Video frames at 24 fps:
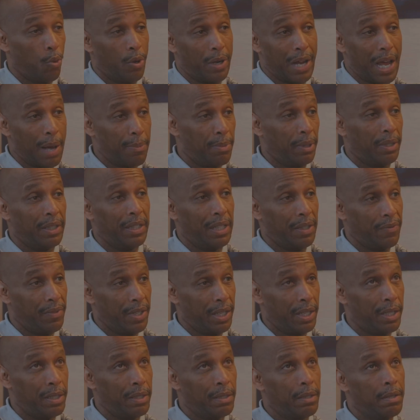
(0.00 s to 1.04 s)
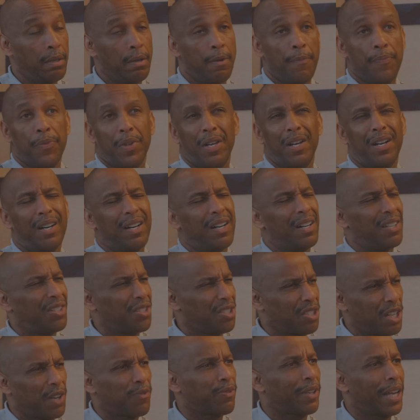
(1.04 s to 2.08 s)
what I believed in,
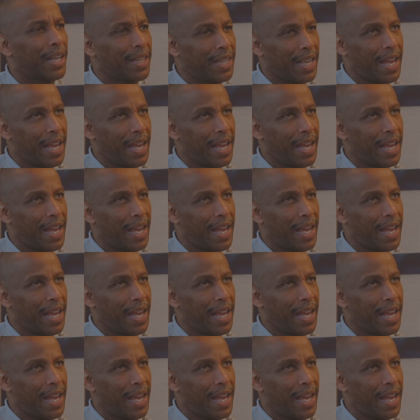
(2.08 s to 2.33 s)
stuff like